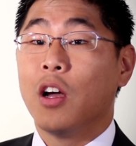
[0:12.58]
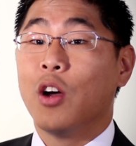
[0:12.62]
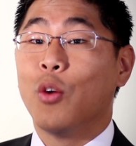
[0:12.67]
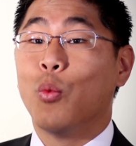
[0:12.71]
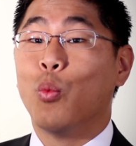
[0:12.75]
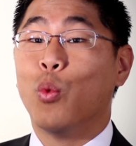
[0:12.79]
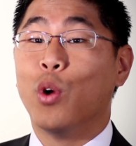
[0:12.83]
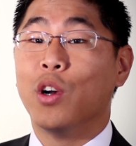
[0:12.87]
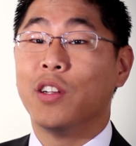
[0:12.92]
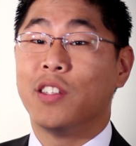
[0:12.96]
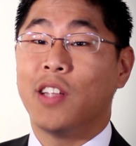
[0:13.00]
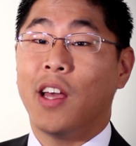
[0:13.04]

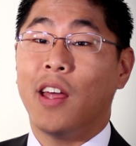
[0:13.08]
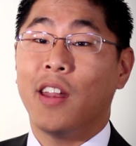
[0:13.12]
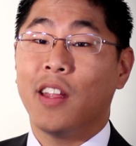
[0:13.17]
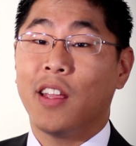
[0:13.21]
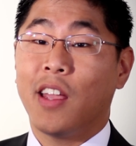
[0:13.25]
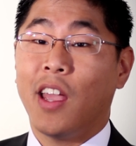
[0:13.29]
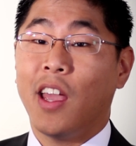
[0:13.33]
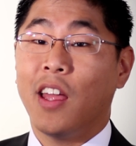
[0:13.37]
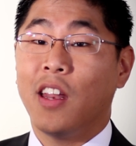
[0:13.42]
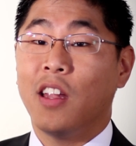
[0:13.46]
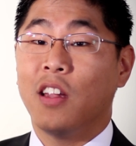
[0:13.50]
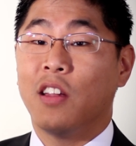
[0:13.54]
We're
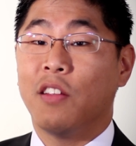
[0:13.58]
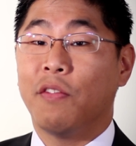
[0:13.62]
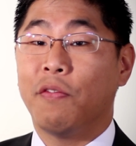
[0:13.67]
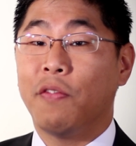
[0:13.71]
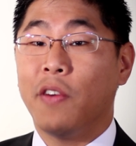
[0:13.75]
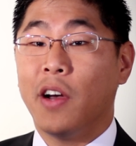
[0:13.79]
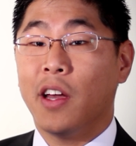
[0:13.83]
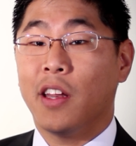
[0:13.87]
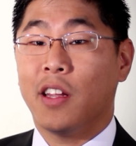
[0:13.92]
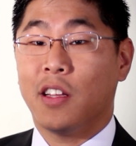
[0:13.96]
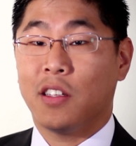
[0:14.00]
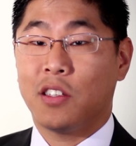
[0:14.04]
dedicated to
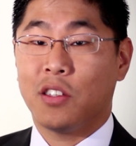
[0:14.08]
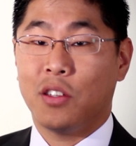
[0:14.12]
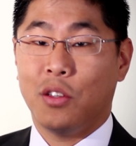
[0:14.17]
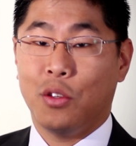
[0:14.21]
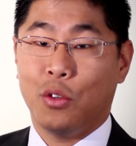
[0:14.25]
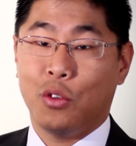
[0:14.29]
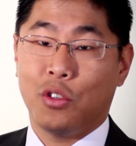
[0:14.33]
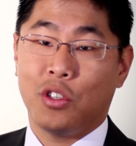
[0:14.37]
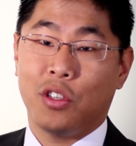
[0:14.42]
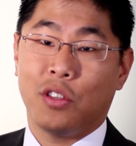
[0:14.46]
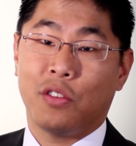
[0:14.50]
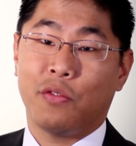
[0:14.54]
finding
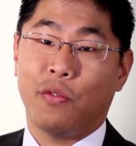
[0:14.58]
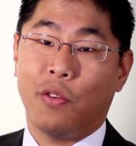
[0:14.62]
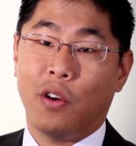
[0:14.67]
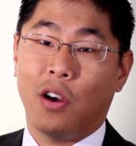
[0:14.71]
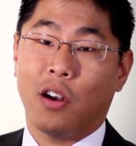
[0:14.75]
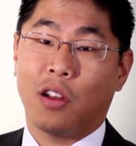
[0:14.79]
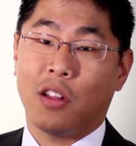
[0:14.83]
solutions for our